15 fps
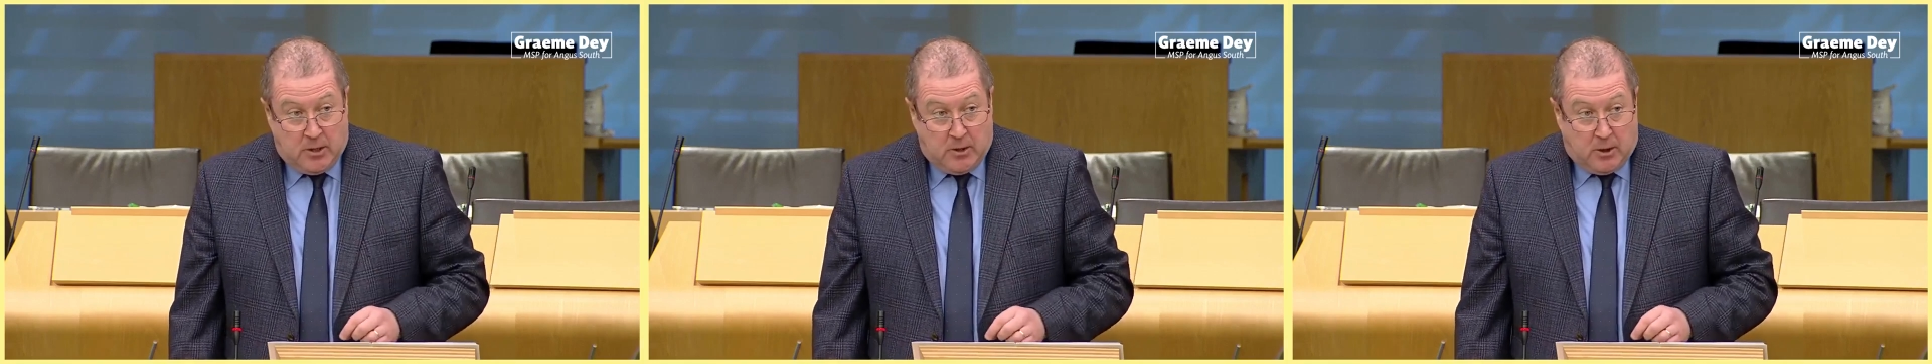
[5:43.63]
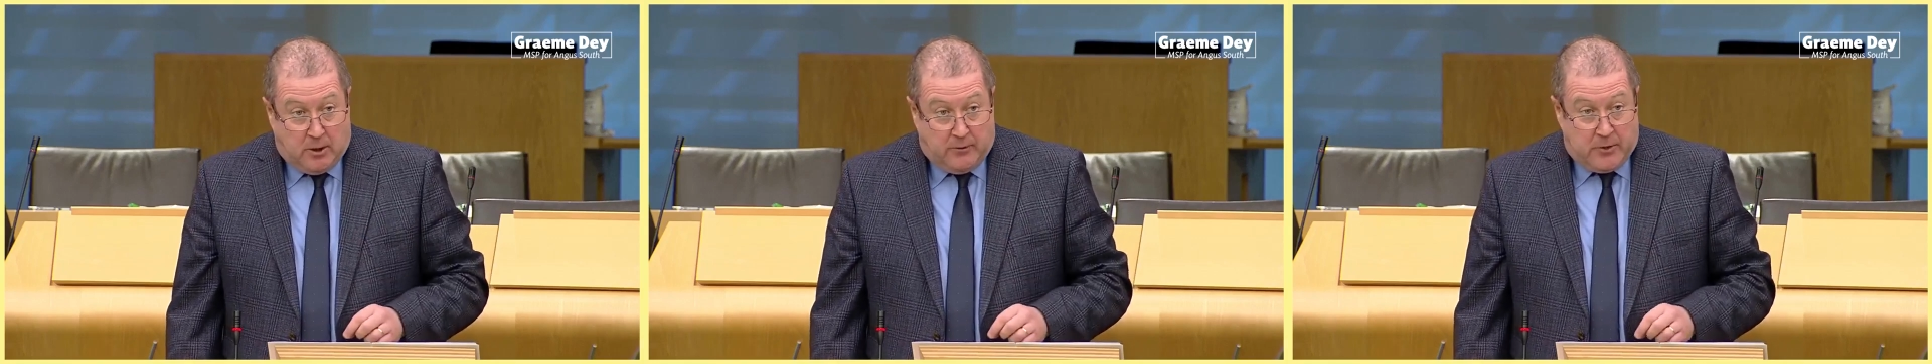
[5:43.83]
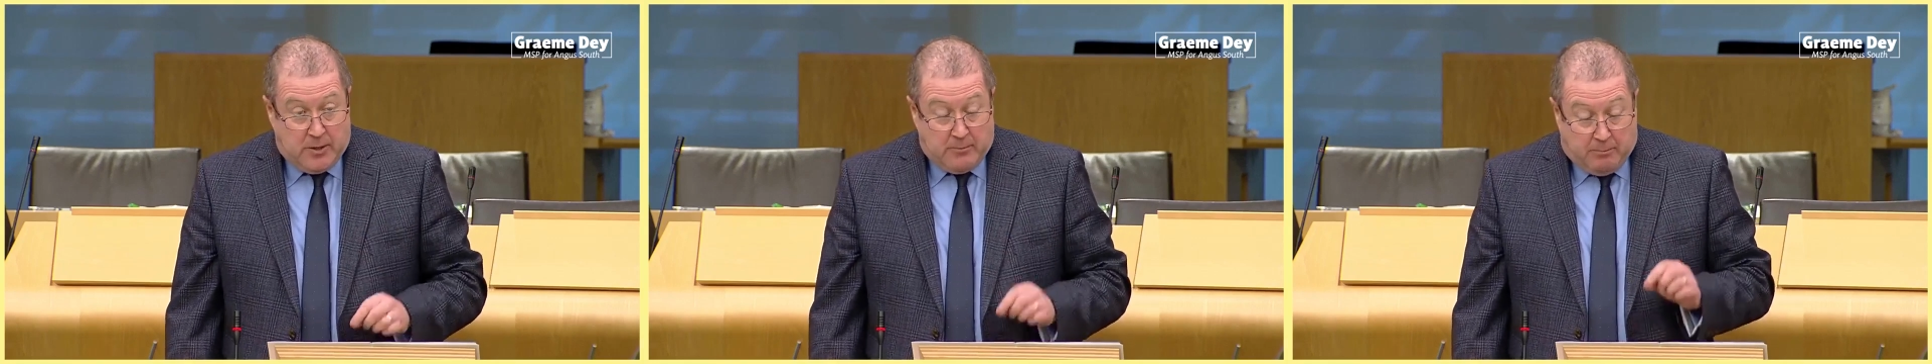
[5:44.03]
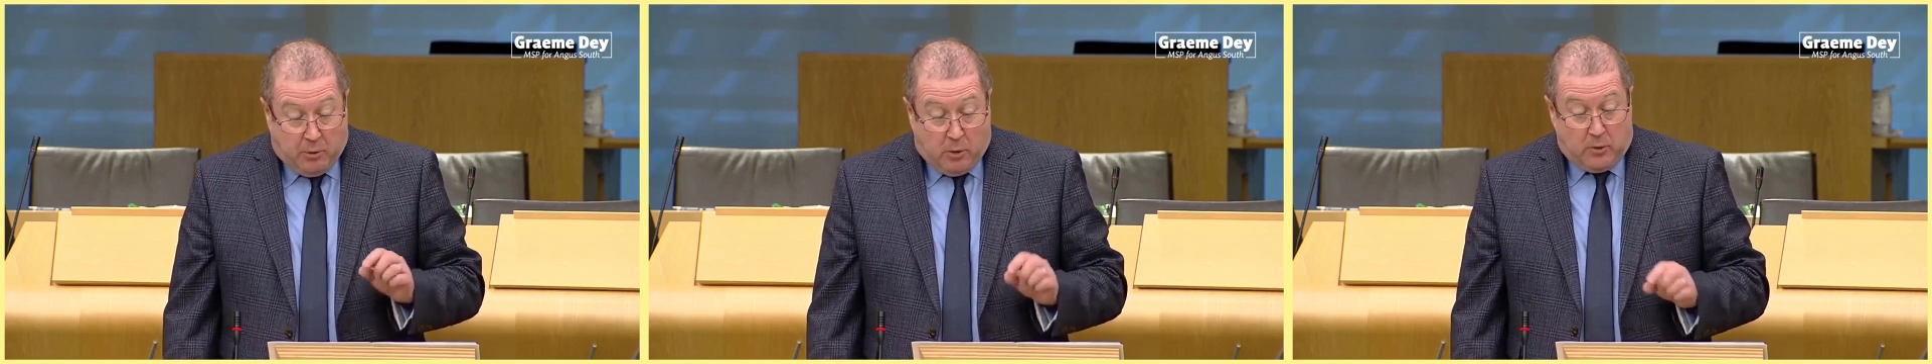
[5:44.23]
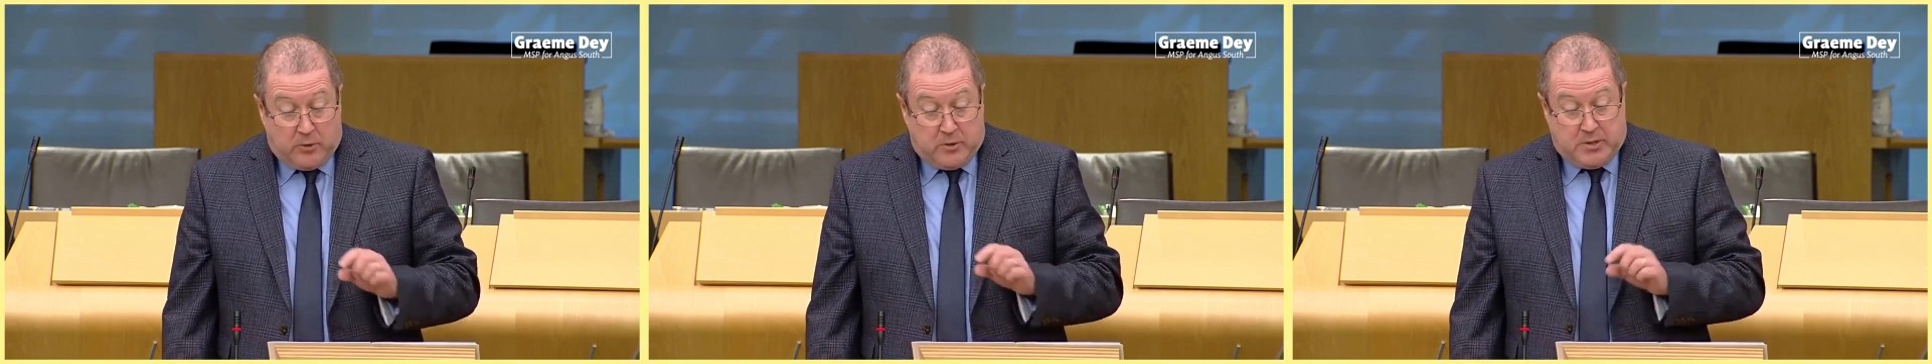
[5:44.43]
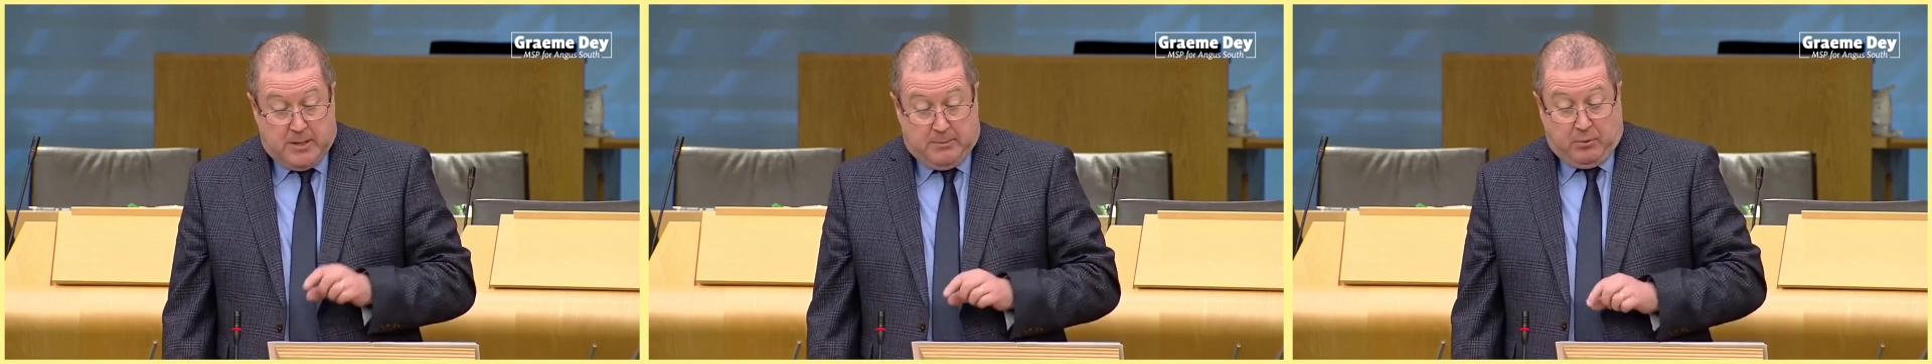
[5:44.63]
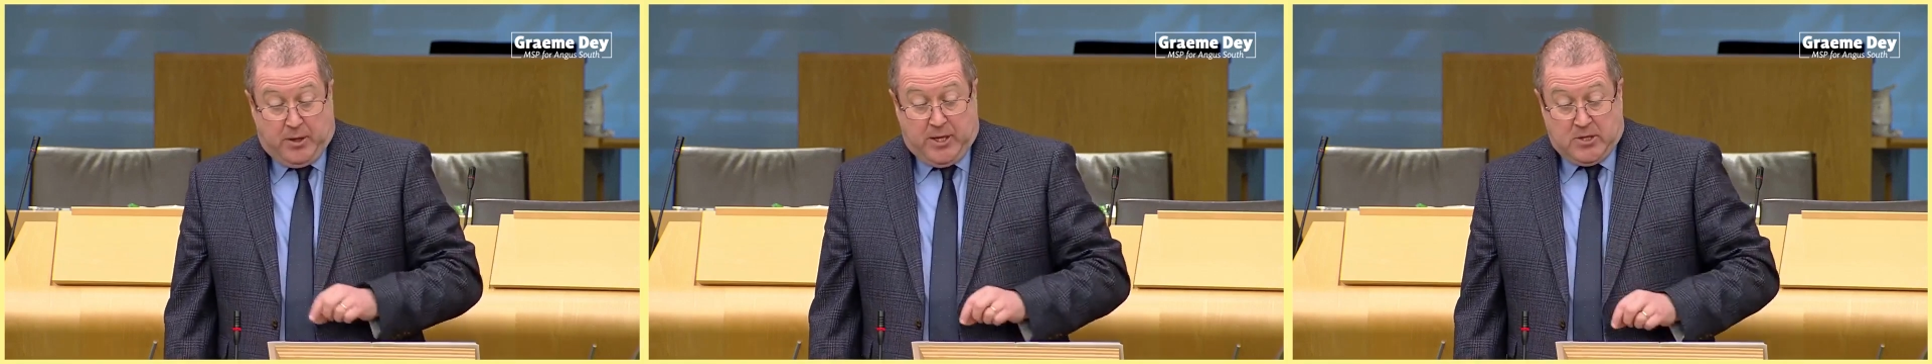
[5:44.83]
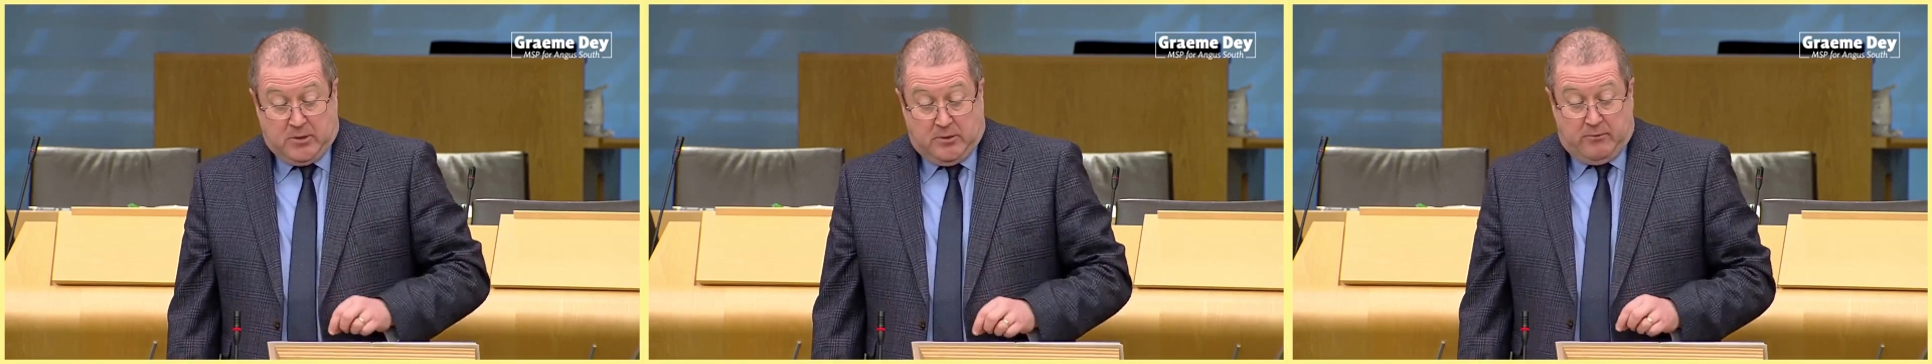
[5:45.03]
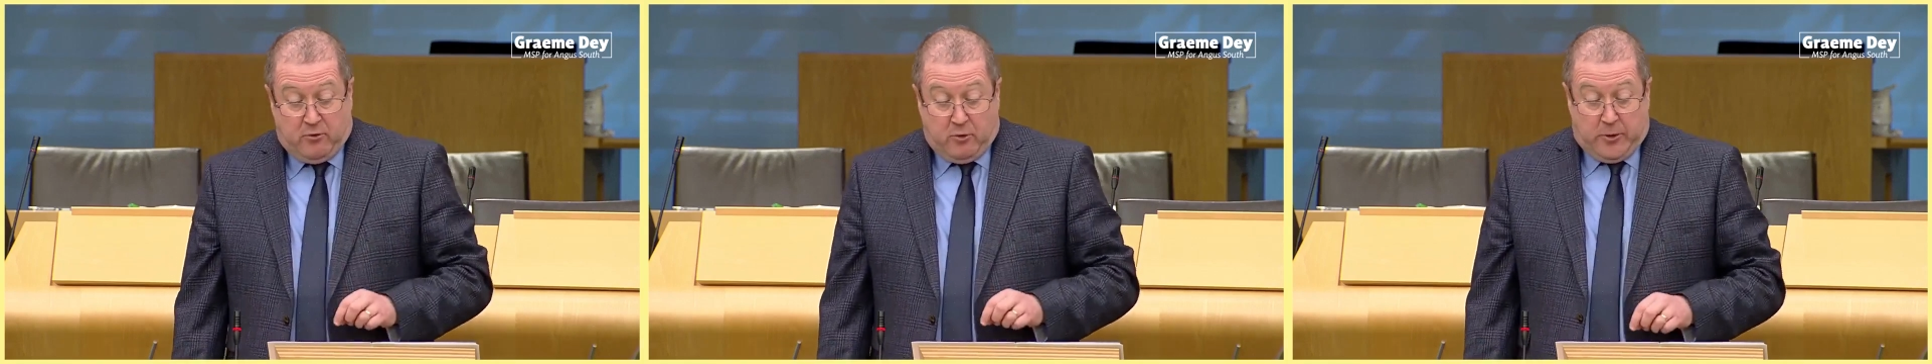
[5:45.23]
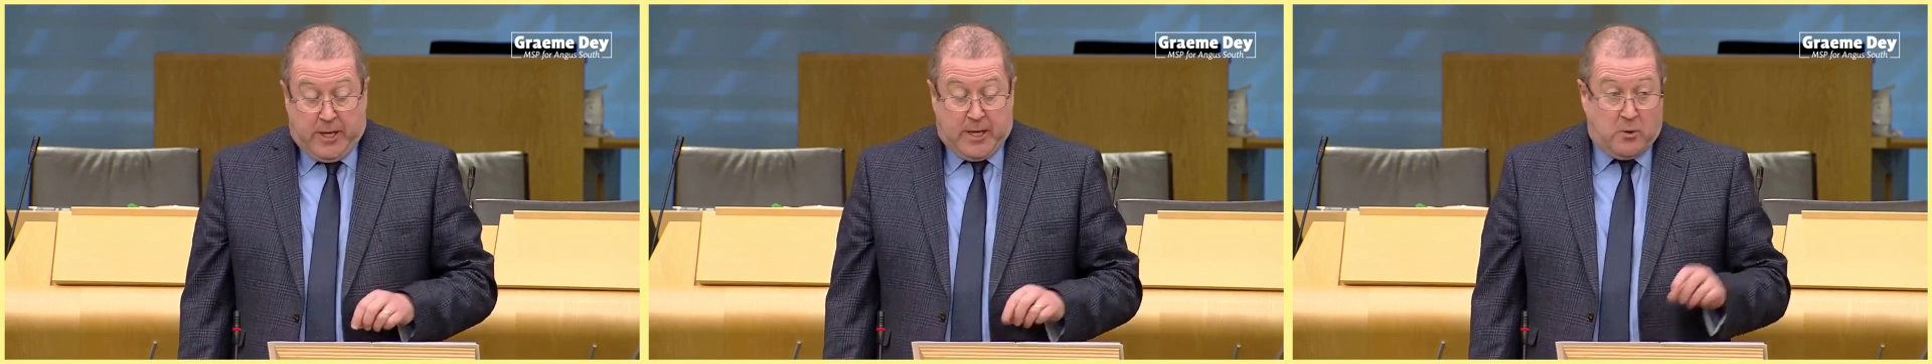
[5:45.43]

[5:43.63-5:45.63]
of the importance they place on voting,